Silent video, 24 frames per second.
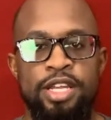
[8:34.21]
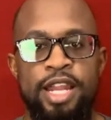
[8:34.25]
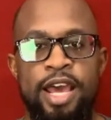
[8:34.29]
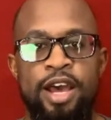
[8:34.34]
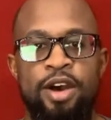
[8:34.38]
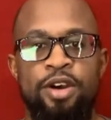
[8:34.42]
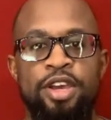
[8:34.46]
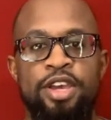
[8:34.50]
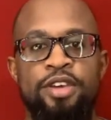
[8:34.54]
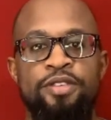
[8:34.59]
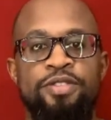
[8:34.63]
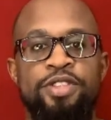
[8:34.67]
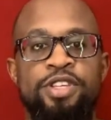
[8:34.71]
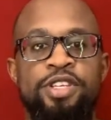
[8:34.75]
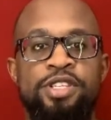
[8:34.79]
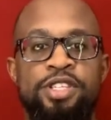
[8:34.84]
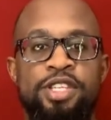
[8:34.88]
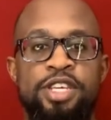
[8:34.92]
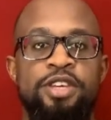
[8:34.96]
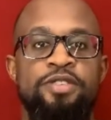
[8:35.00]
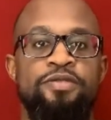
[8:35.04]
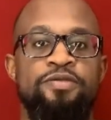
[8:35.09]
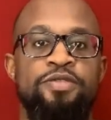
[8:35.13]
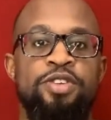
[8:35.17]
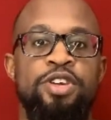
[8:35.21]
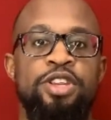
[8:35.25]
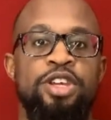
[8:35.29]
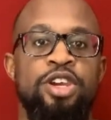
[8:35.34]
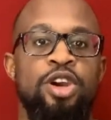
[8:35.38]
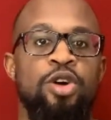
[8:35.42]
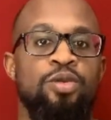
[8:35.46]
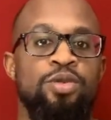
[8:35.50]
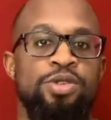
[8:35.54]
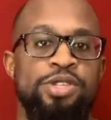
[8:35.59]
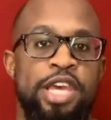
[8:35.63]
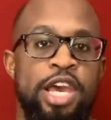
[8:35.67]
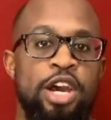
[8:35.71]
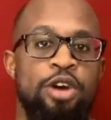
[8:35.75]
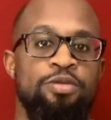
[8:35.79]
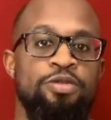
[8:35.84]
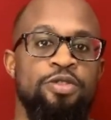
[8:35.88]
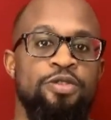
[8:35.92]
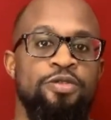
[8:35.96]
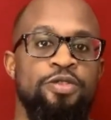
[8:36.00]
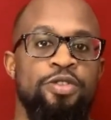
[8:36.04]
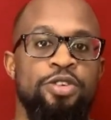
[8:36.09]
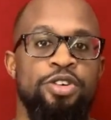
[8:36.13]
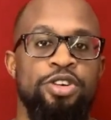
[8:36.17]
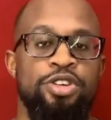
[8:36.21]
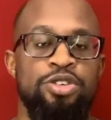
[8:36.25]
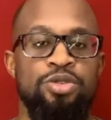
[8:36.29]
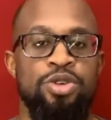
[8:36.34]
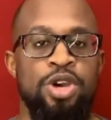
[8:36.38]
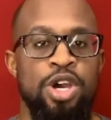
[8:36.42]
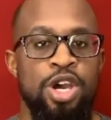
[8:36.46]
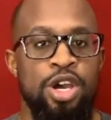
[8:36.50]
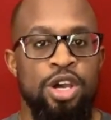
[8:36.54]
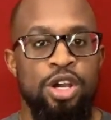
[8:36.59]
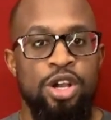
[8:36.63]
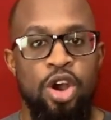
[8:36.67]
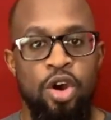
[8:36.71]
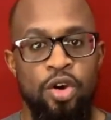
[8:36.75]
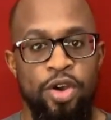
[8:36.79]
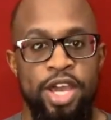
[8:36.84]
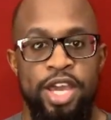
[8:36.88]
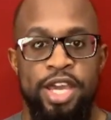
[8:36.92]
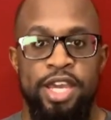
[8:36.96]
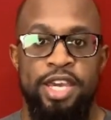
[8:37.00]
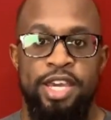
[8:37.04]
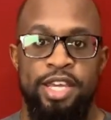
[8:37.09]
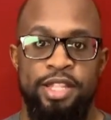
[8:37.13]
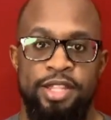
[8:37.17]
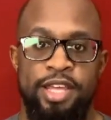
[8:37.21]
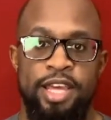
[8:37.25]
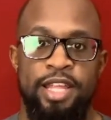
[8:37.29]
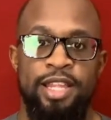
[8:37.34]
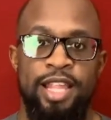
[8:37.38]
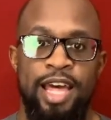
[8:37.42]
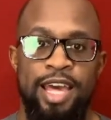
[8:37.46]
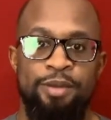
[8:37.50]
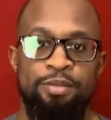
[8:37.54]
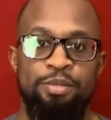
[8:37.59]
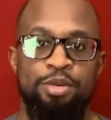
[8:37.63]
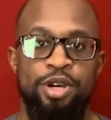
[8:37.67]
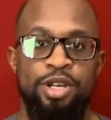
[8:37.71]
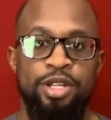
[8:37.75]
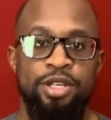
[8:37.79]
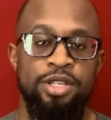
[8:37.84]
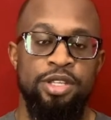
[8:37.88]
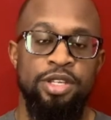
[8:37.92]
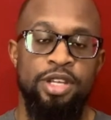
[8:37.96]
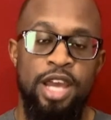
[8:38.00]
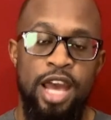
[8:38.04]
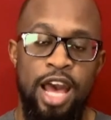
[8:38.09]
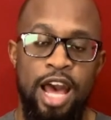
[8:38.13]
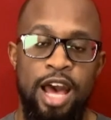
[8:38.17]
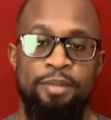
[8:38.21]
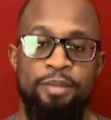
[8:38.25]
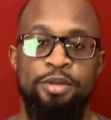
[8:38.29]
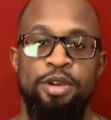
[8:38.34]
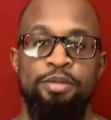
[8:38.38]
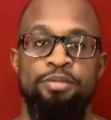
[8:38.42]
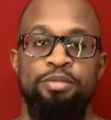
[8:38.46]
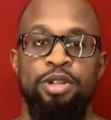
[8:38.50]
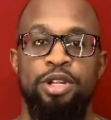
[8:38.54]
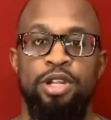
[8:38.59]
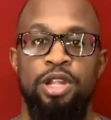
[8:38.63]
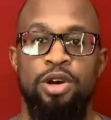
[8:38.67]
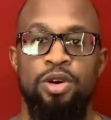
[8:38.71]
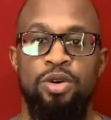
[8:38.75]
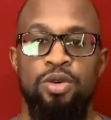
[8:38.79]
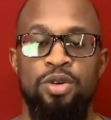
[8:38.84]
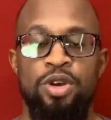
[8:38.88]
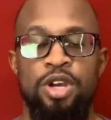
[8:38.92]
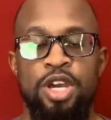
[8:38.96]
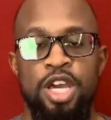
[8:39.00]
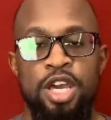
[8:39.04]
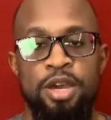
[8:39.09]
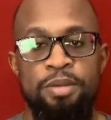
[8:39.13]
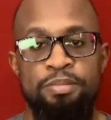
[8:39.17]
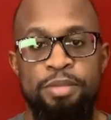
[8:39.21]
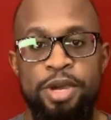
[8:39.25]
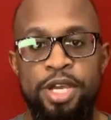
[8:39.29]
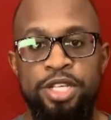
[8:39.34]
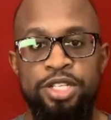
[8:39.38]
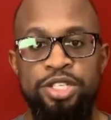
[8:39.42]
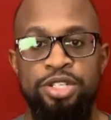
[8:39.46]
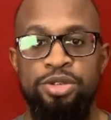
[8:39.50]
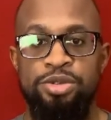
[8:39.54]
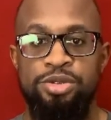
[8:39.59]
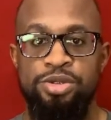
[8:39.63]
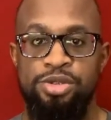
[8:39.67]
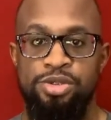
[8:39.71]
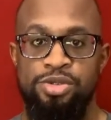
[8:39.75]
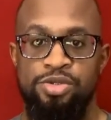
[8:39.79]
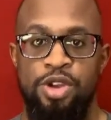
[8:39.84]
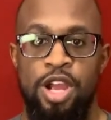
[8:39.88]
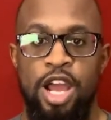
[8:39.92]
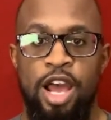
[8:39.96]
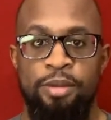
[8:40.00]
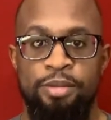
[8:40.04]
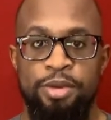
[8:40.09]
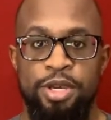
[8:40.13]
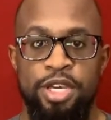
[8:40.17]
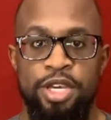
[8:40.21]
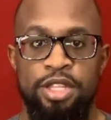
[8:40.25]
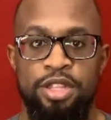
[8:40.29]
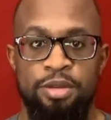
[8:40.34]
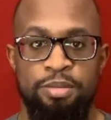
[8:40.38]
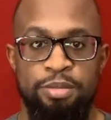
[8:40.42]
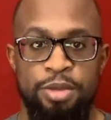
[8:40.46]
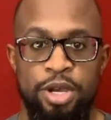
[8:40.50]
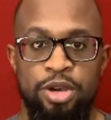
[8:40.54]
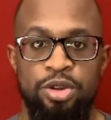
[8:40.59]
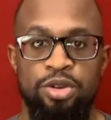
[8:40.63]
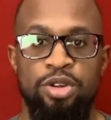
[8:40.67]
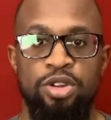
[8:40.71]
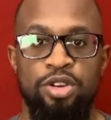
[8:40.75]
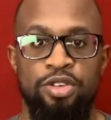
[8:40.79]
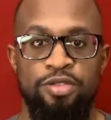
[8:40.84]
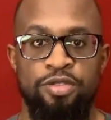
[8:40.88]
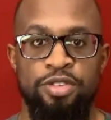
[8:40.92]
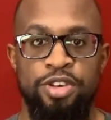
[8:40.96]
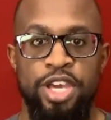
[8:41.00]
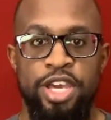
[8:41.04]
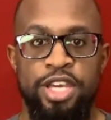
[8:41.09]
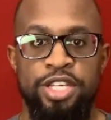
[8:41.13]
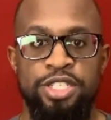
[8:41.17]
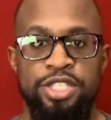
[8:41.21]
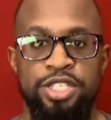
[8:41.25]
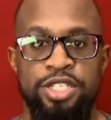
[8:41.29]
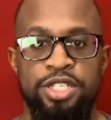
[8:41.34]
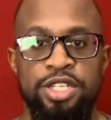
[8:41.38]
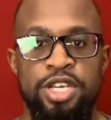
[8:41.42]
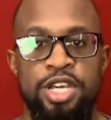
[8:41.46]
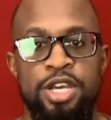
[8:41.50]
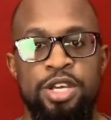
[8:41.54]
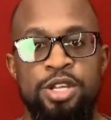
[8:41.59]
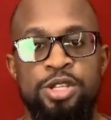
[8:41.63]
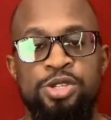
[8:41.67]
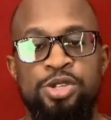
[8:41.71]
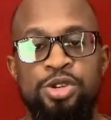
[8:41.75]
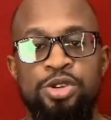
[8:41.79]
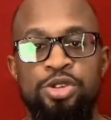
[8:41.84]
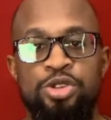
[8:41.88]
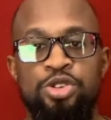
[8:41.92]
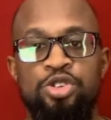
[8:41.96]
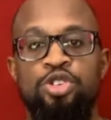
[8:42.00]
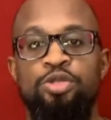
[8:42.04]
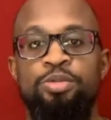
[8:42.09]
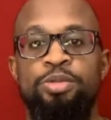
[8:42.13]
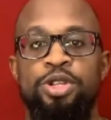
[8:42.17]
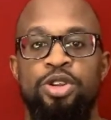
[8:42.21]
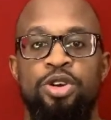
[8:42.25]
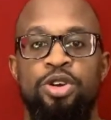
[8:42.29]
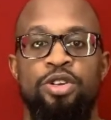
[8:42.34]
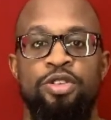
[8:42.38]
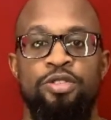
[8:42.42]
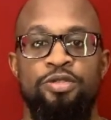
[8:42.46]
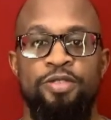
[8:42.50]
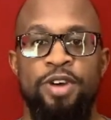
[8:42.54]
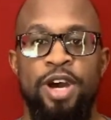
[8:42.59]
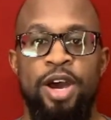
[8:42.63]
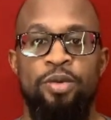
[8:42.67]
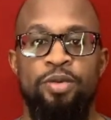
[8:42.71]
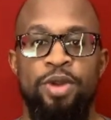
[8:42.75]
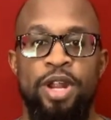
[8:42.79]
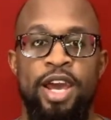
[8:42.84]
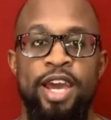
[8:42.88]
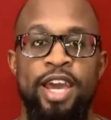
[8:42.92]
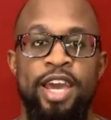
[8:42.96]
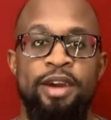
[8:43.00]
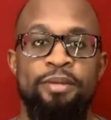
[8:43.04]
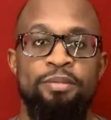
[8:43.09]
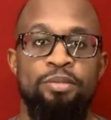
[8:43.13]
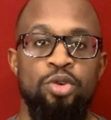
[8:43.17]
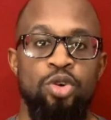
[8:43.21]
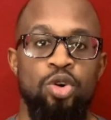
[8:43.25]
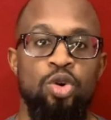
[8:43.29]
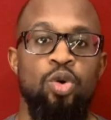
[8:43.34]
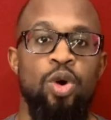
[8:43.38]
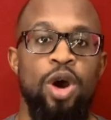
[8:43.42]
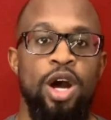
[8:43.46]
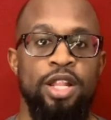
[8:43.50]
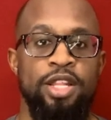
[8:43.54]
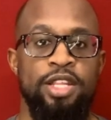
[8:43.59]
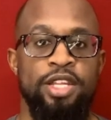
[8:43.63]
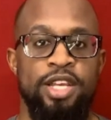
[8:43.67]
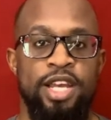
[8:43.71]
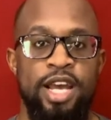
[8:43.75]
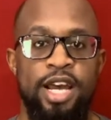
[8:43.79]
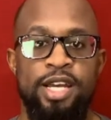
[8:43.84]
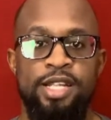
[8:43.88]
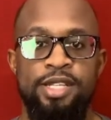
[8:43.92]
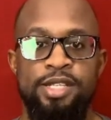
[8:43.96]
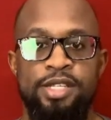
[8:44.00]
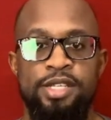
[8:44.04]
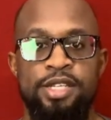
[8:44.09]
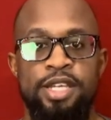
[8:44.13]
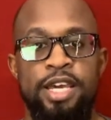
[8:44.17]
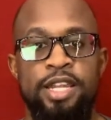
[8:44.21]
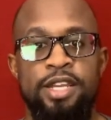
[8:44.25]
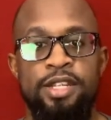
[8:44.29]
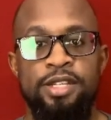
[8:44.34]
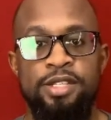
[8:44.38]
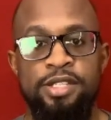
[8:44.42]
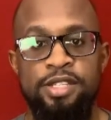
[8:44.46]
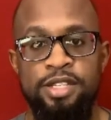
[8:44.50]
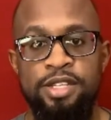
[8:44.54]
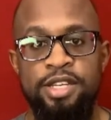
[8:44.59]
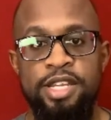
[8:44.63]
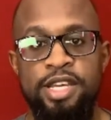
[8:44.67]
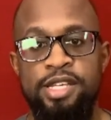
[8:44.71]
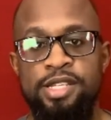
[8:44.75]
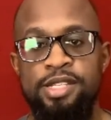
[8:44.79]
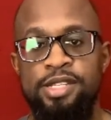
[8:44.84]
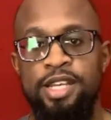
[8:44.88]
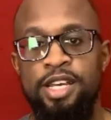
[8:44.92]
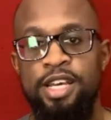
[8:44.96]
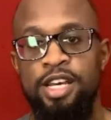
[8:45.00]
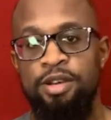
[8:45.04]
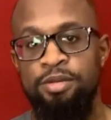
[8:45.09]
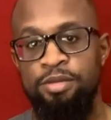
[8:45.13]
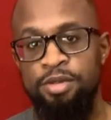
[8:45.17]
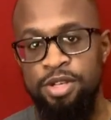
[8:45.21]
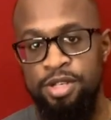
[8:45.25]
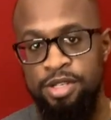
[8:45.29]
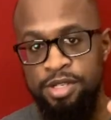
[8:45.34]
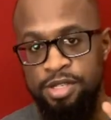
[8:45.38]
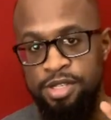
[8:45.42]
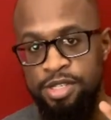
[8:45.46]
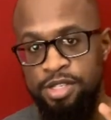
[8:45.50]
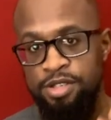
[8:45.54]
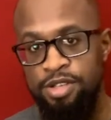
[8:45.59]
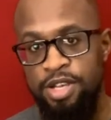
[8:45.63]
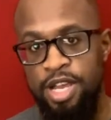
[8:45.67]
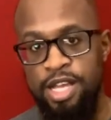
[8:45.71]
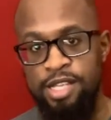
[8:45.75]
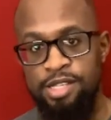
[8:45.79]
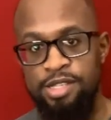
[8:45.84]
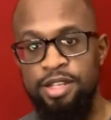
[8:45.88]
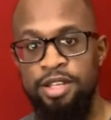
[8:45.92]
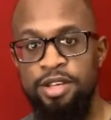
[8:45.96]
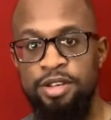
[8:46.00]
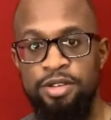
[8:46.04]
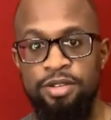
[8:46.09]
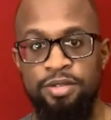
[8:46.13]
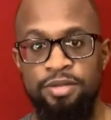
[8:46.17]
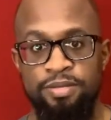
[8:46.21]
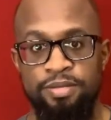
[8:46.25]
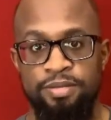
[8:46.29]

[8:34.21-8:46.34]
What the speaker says: Now, if this video was helpful for you, go ahead and hit that like button, comment below, make sure you subscribe and hit the bell notification so you'll be notified when I have more quality content. And until next time, see you guys later.